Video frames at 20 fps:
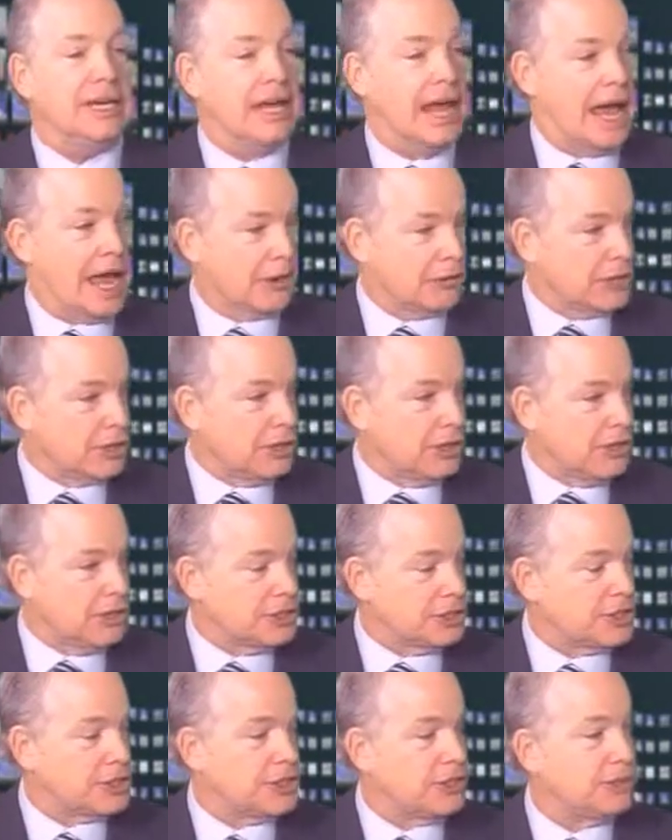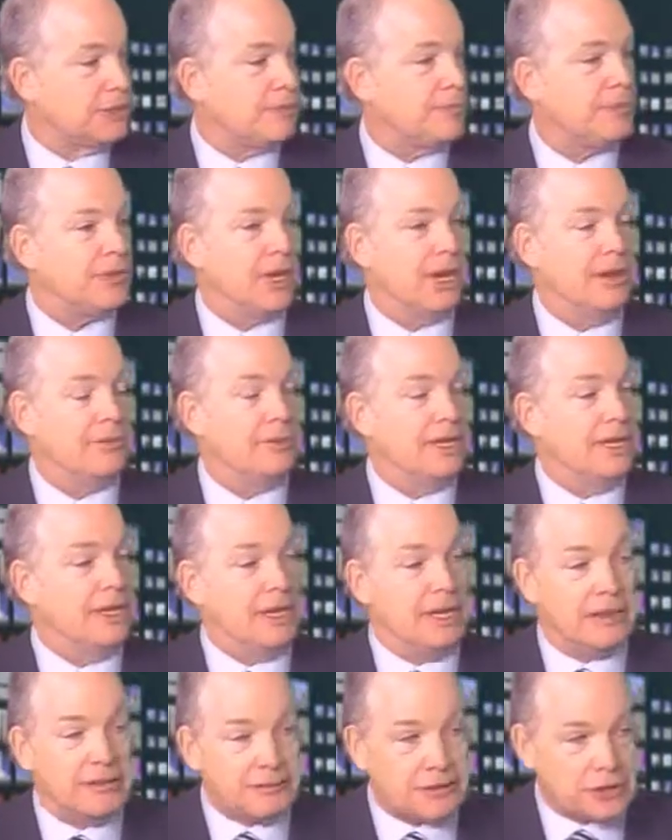in agriculture,
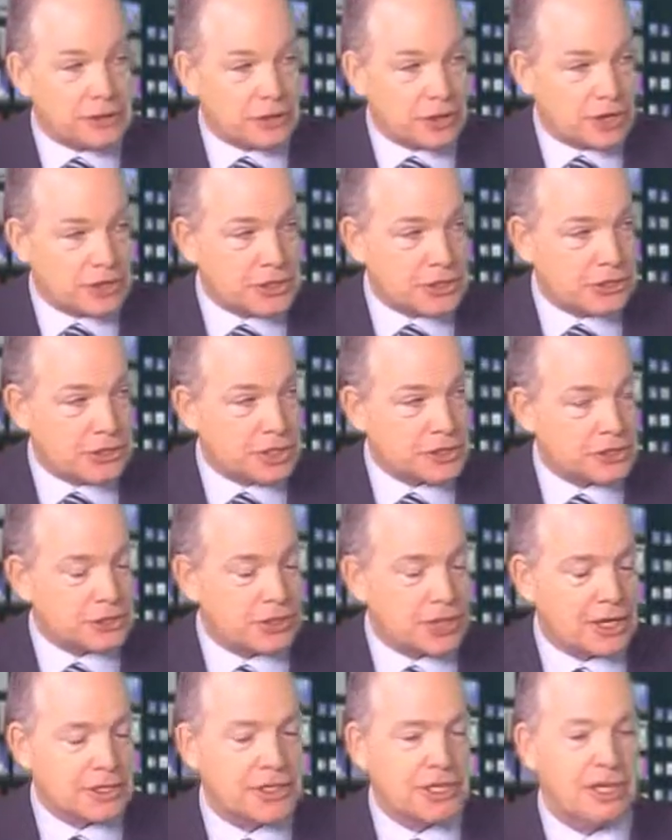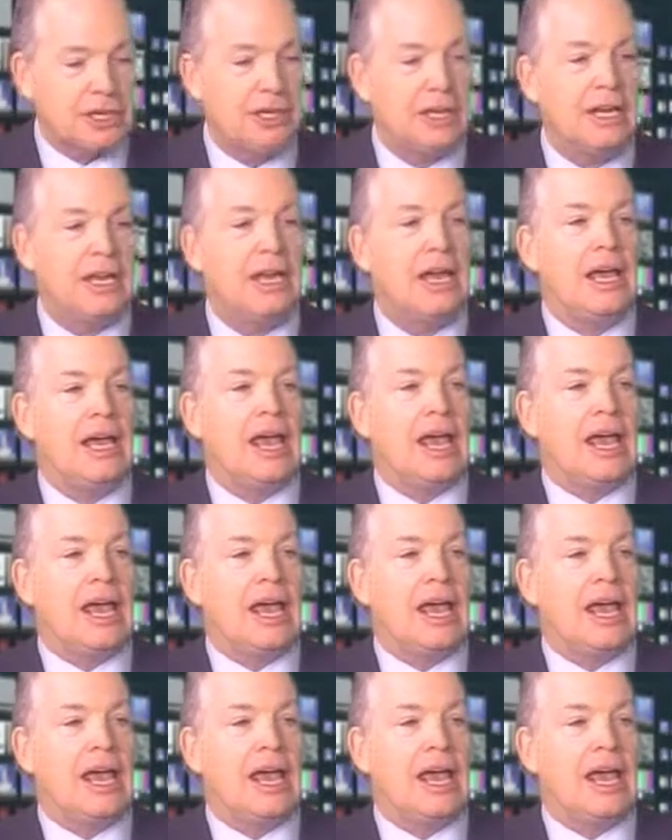in infrastructure construction,